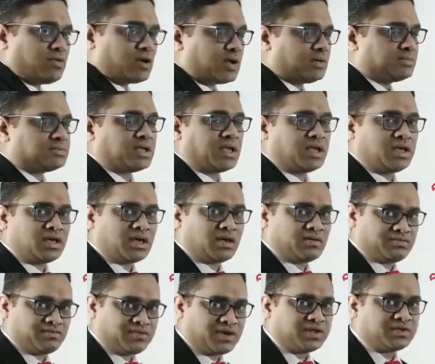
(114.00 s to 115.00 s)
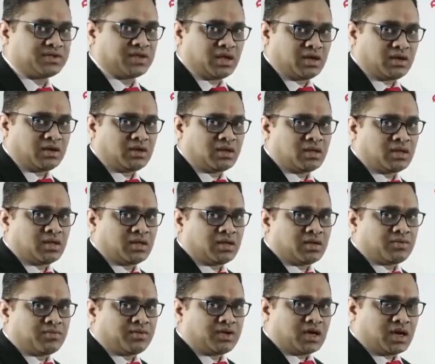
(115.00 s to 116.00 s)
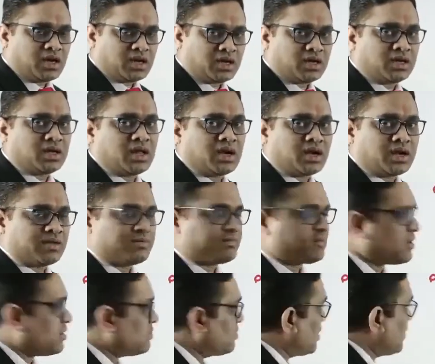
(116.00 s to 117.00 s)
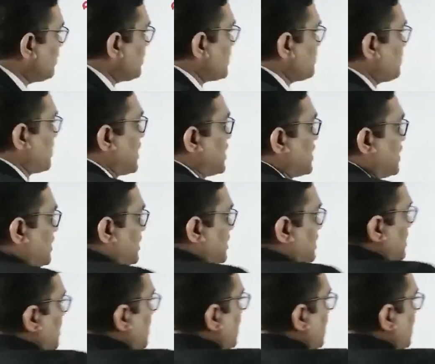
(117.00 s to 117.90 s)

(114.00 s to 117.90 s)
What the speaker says: what I'm saying, every gene we are inheriting from our parent